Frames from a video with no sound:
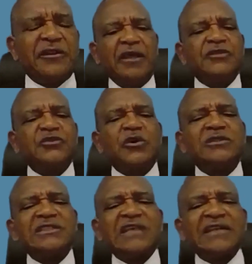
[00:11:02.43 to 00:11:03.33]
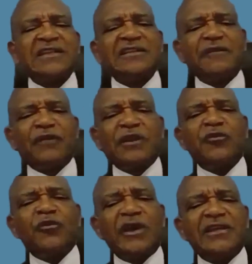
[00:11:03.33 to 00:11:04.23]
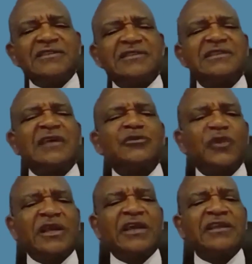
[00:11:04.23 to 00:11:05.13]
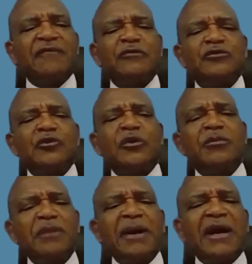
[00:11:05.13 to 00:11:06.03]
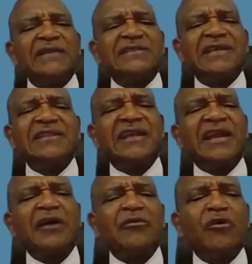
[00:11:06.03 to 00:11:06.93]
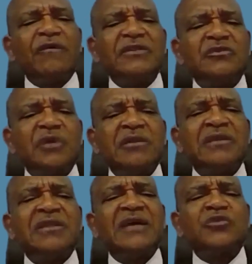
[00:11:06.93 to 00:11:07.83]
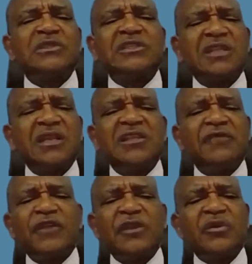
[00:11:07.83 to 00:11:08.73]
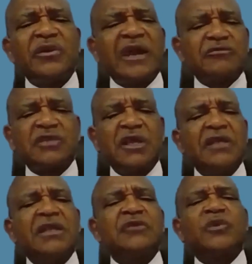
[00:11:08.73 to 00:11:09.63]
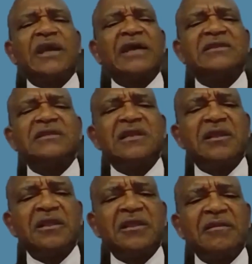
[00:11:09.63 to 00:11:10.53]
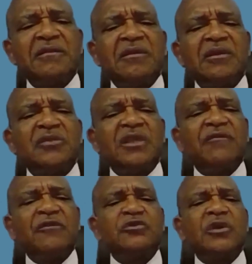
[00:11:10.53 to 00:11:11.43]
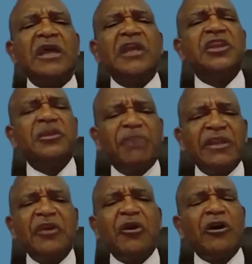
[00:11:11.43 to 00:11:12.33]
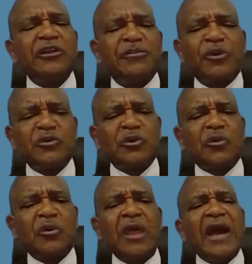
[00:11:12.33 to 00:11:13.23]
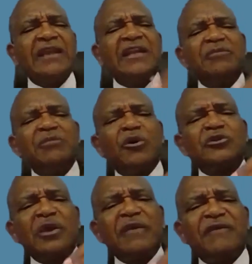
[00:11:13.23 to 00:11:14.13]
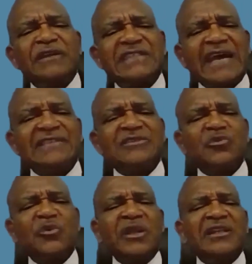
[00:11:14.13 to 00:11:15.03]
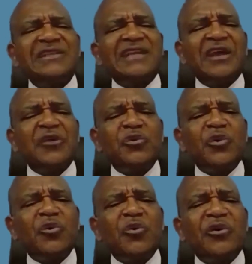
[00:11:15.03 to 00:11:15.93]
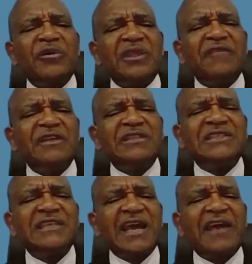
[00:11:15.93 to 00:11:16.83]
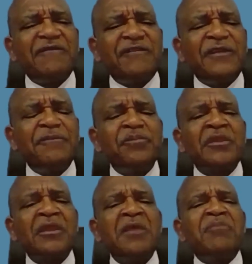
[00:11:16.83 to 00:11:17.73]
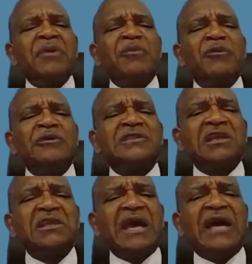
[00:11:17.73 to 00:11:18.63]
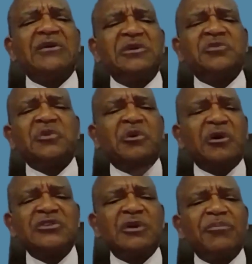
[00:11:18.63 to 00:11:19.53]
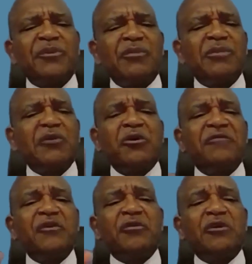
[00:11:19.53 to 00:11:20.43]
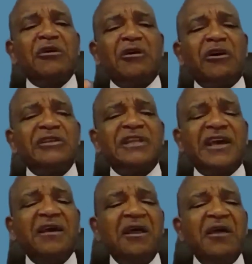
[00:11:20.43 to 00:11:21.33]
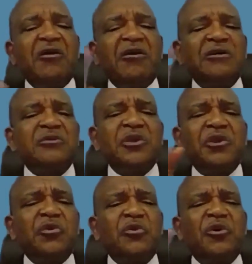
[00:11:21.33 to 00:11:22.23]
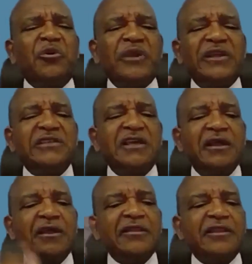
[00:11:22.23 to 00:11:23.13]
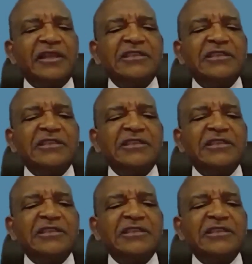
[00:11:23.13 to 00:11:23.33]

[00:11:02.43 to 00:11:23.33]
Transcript: So these are the different ways that we can give ozone. Remember, I said there are 23 different routes that we can give ozone, depending on the protocol. And let me also emphasize, when you give it DIV, people will say, yeah, it will cause some problem. Or if you go on there, you Google it, there is